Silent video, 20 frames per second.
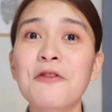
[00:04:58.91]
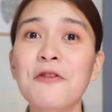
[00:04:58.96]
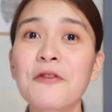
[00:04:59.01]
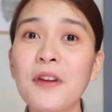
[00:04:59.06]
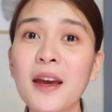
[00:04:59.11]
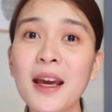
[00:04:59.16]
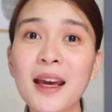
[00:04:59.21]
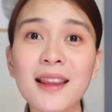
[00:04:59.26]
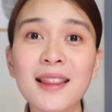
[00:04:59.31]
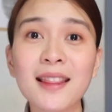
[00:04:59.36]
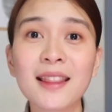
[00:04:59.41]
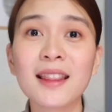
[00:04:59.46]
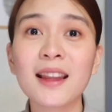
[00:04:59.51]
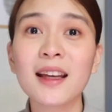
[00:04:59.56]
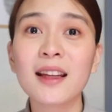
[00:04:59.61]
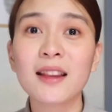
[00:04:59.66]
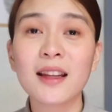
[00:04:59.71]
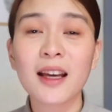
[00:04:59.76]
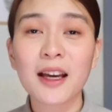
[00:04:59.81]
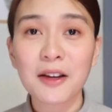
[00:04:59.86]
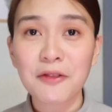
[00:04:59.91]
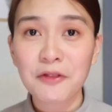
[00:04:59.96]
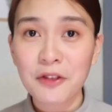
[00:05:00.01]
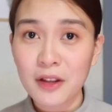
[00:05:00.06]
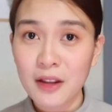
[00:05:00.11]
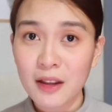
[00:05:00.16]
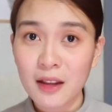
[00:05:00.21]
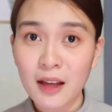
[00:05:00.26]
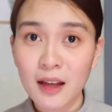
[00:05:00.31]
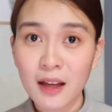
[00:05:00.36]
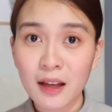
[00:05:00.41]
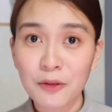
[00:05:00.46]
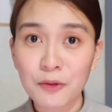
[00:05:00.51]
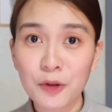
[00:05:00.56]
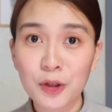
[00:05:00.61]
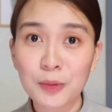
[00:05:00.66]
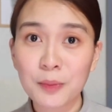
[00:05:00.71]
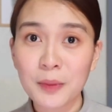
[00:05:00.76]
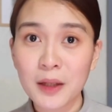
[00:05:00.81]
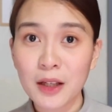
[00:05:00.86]
faith that everything
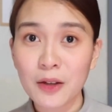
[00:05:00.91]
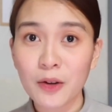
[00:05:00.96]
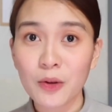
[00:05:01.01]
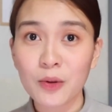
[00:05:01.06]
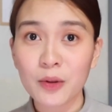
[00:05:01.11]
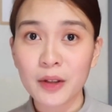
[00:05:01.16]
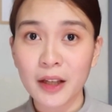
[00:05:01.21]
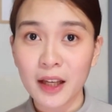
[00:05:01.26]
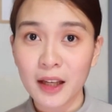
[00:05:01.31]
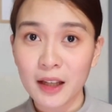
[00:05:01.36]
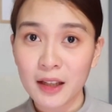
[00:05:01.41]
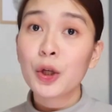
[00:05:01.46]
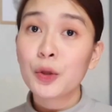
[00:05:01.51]
will be okay.